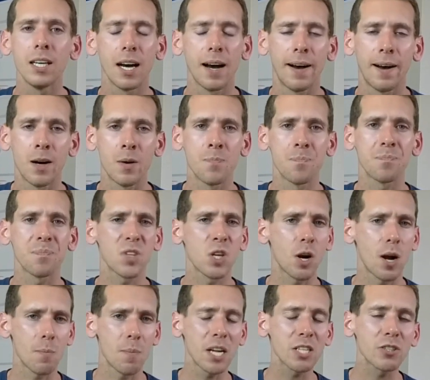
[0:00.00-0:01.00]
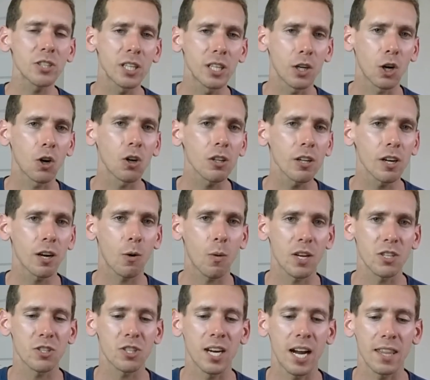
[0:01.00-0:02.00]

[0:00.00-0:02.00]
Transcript: I mentioned in an earlier question,